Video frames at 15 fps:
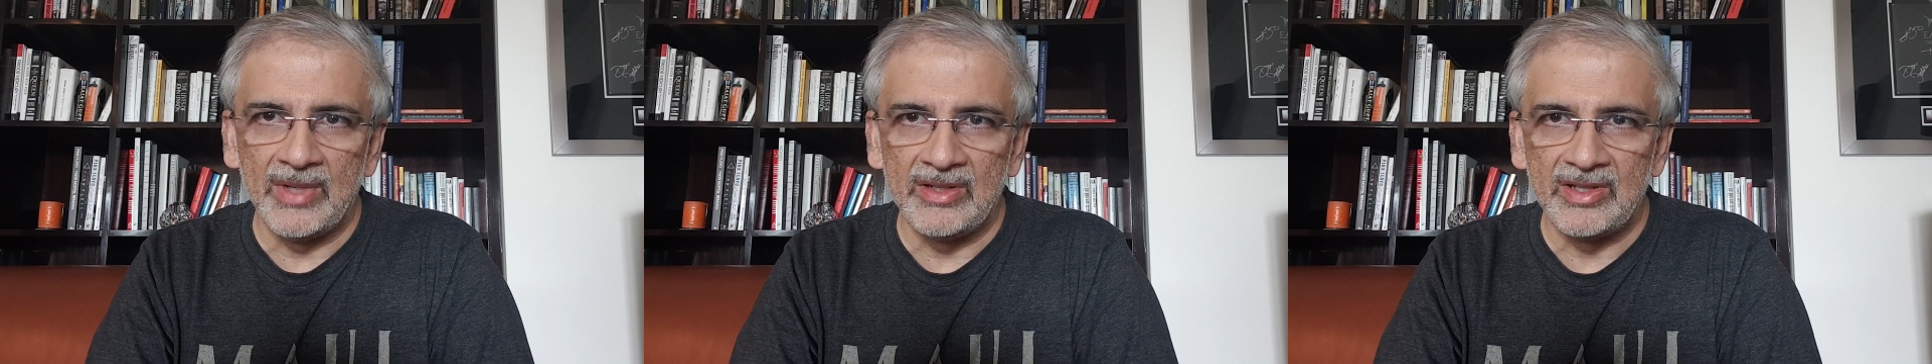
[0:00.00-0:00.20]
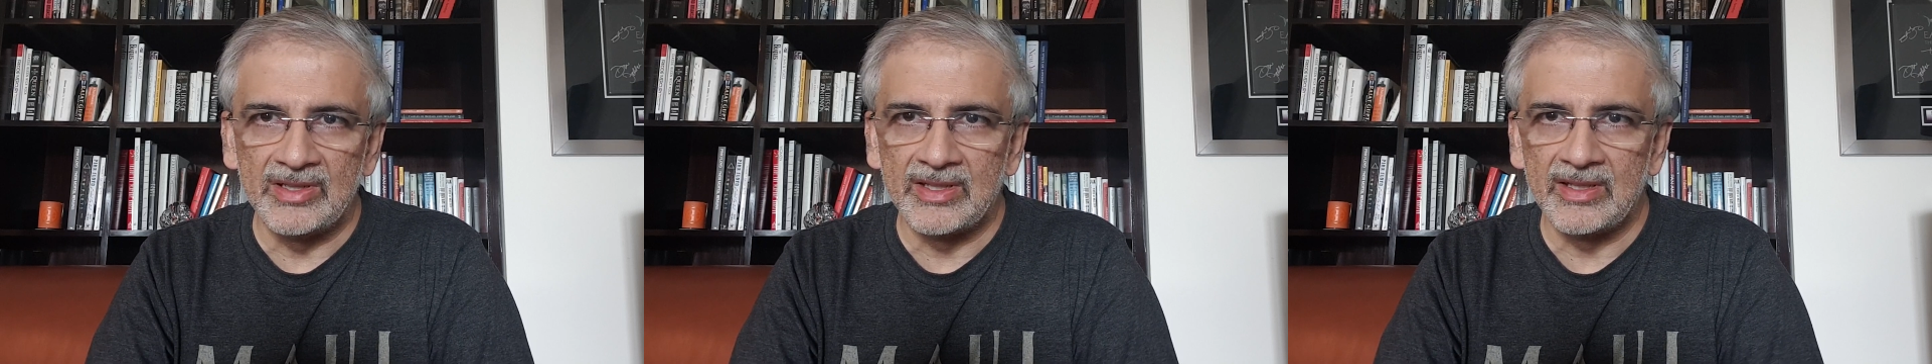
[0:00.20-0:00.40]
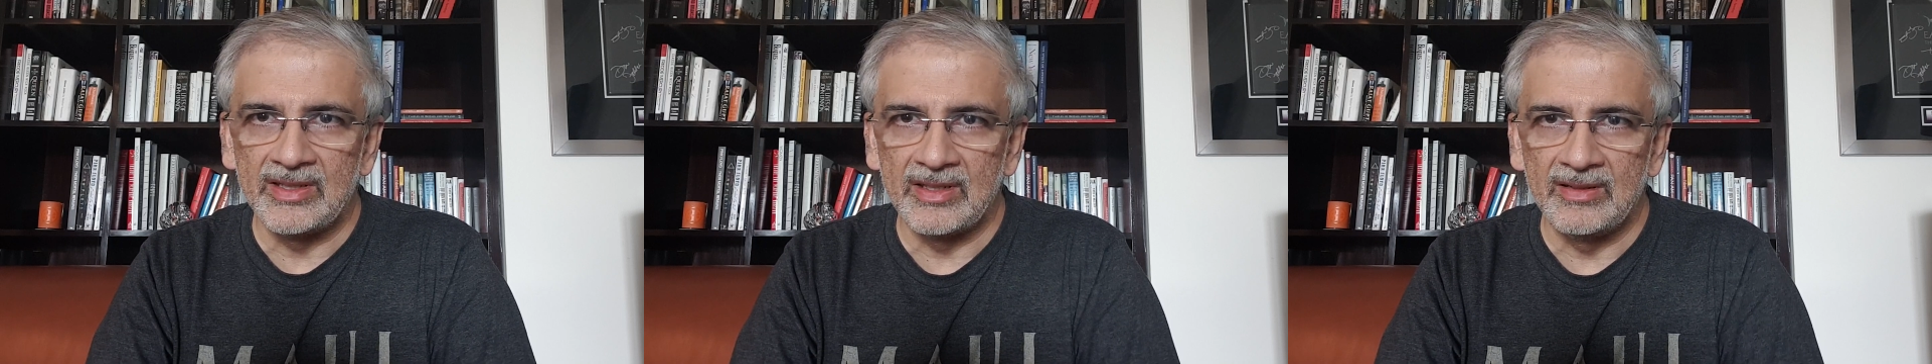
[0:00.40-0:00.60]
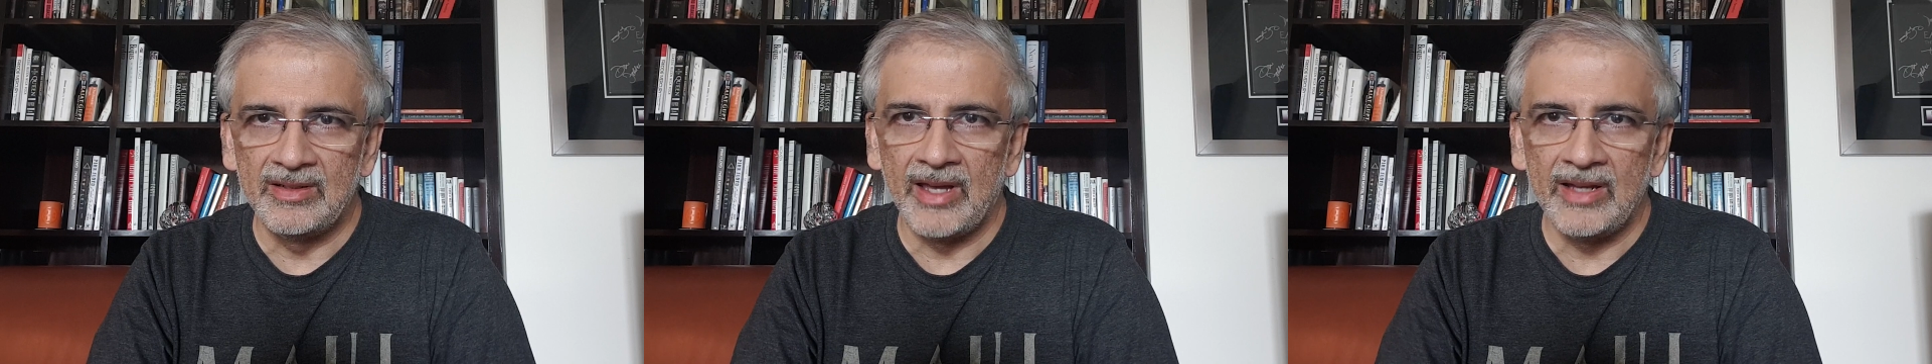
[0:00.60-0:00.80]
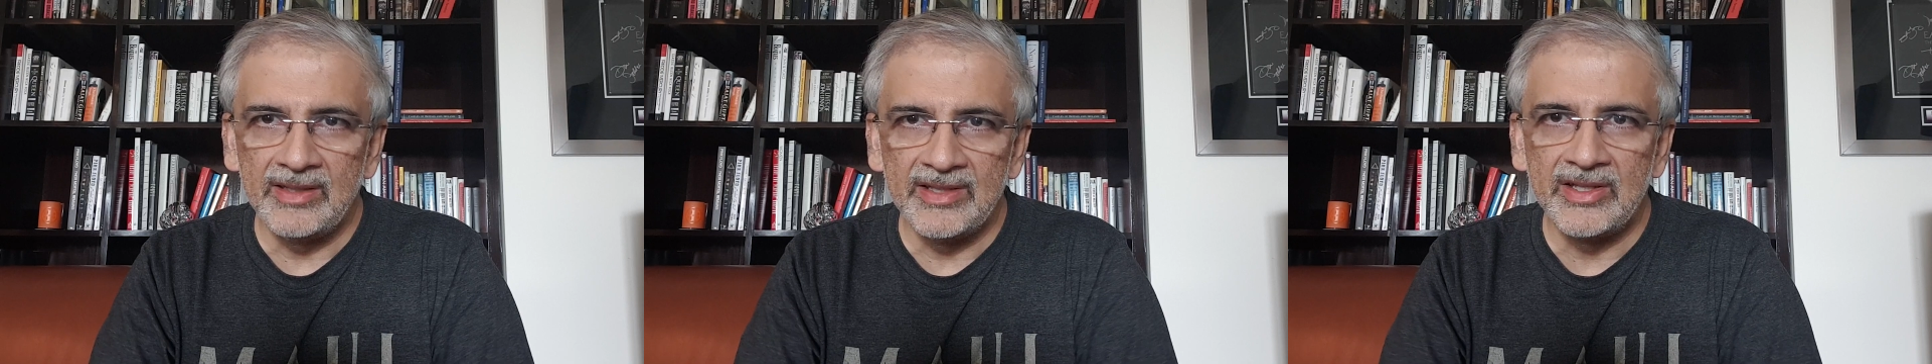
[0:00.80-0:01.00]
And she says,
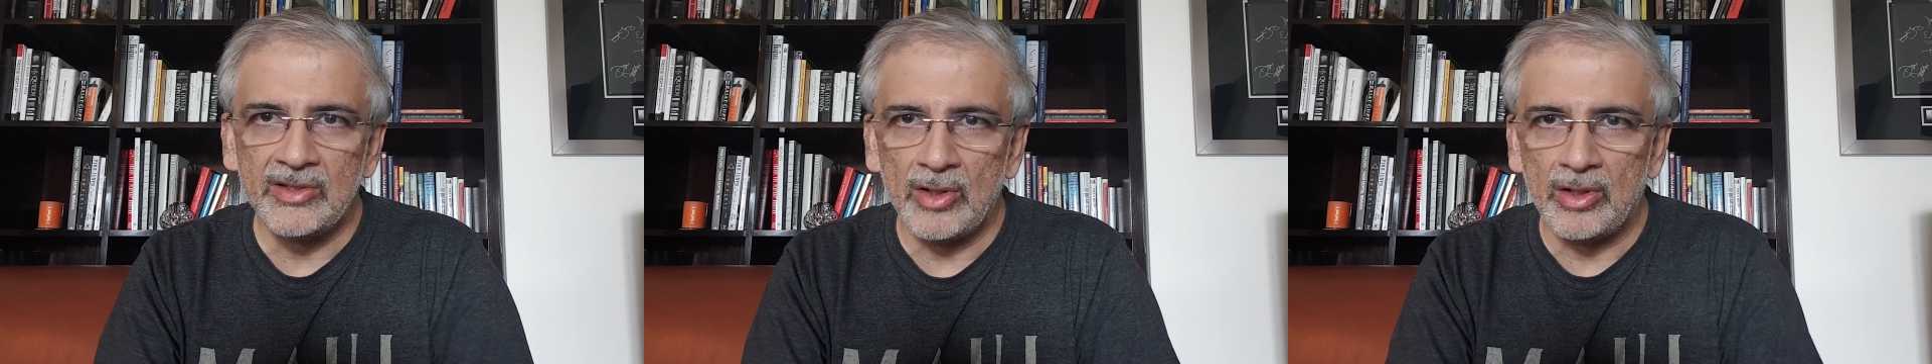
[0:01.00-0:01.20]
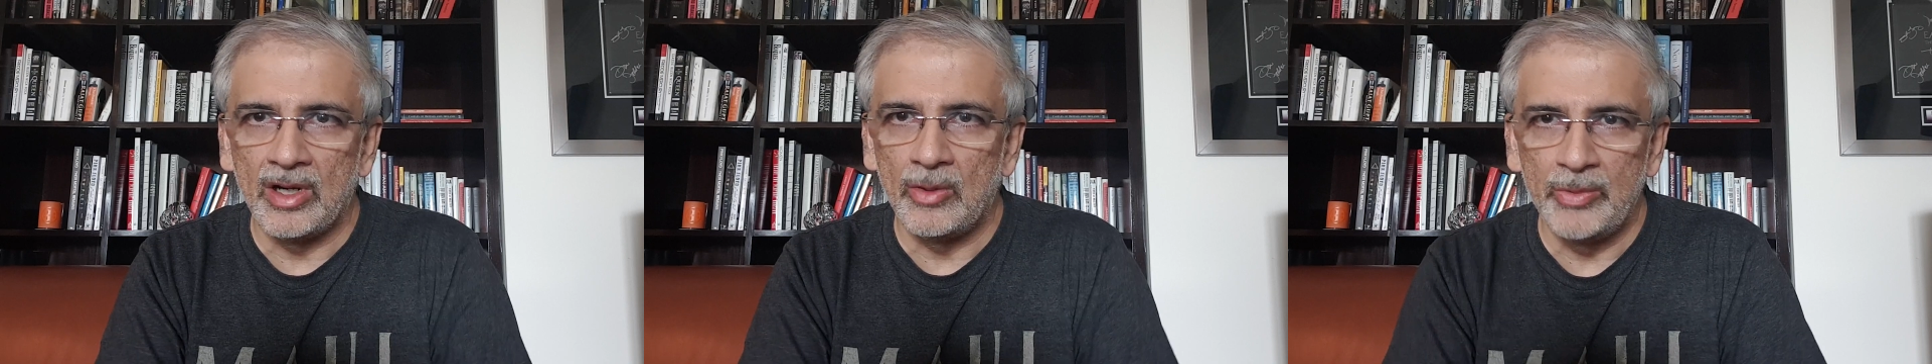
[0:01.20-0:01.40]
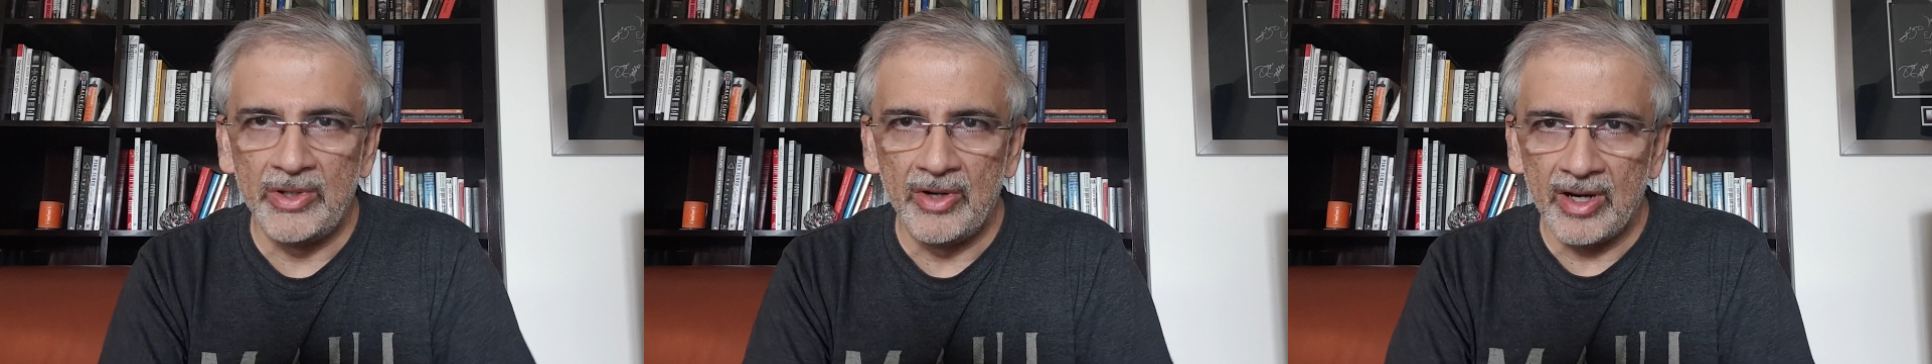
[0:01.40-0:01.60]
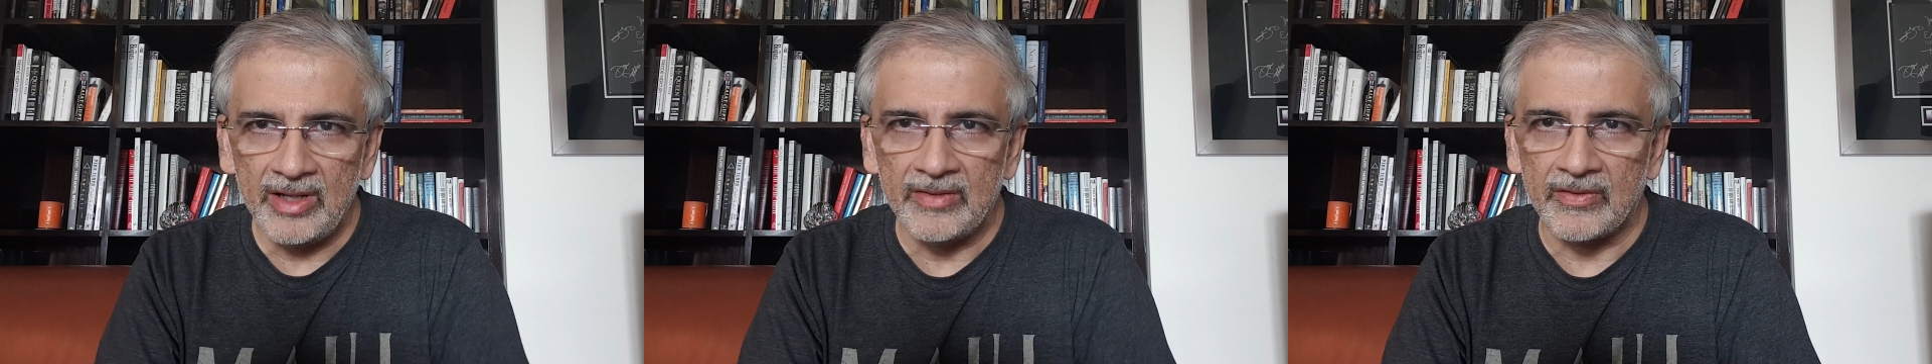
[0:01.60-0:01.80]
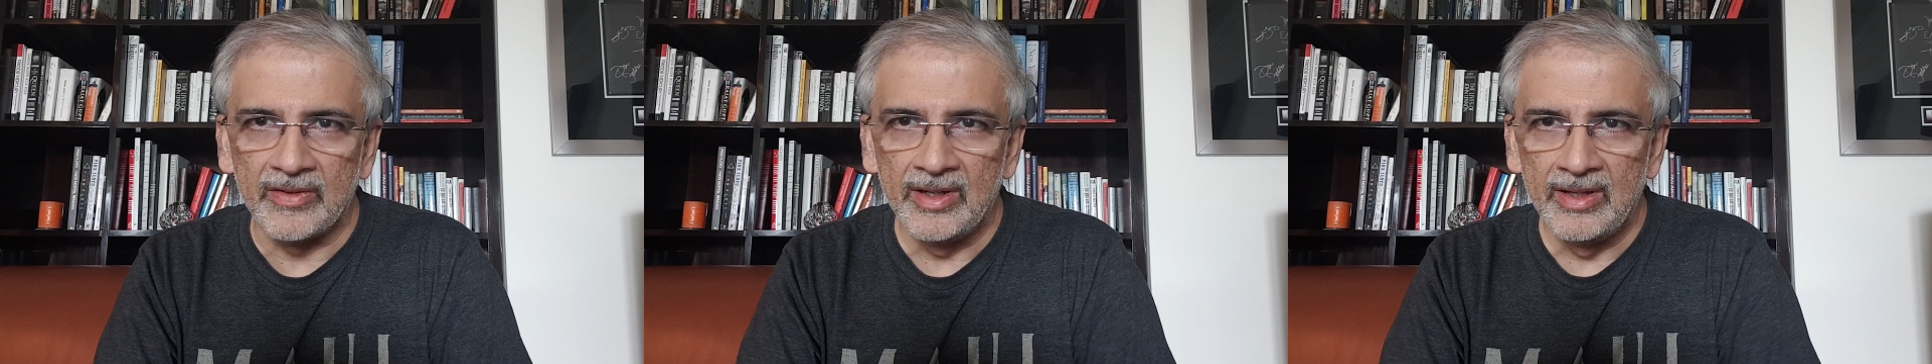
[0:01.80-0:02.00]
"Dad, this is not how we
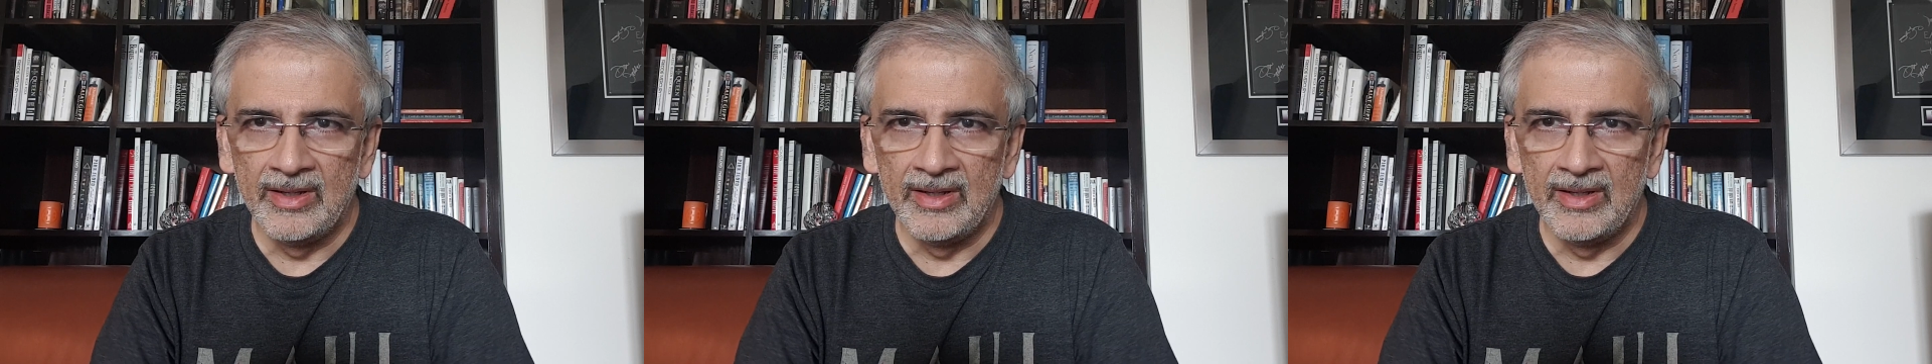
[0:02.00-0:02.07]
drive,